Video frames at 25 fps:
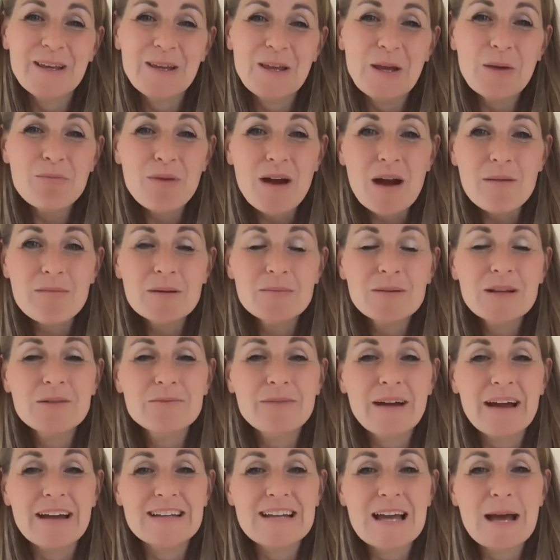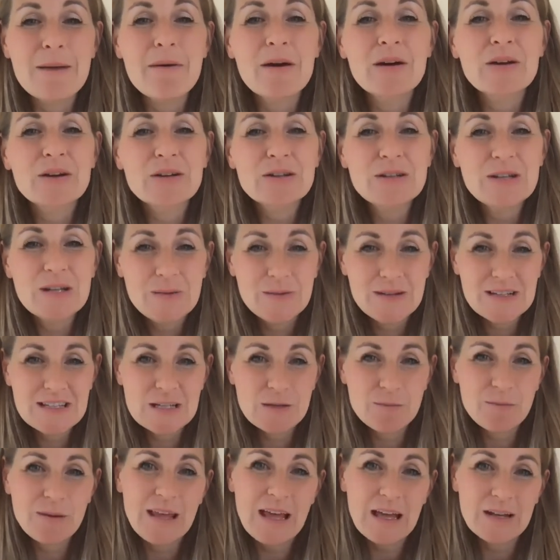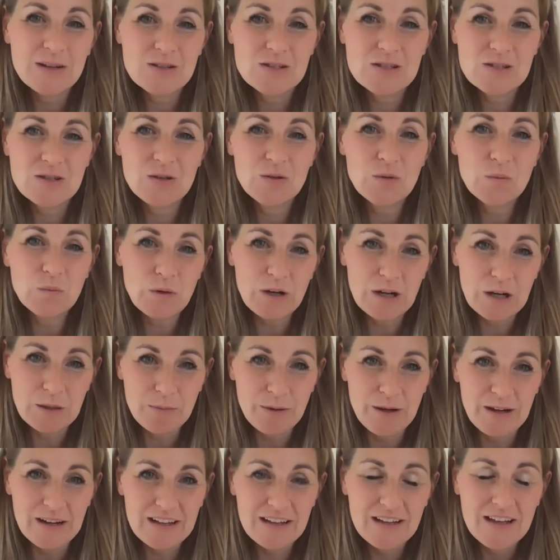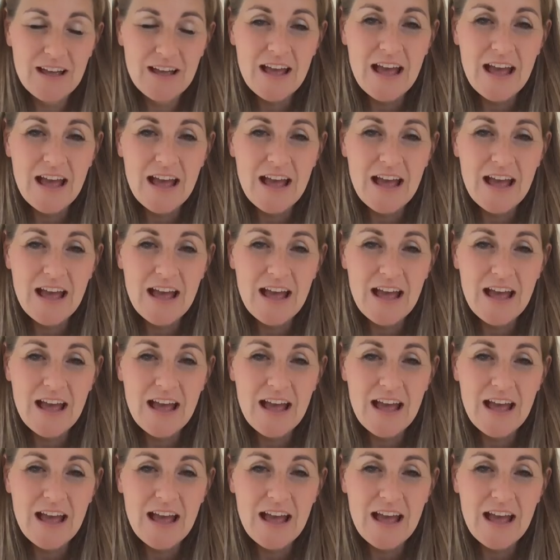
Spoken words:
you probably read about our newest piano student workbook,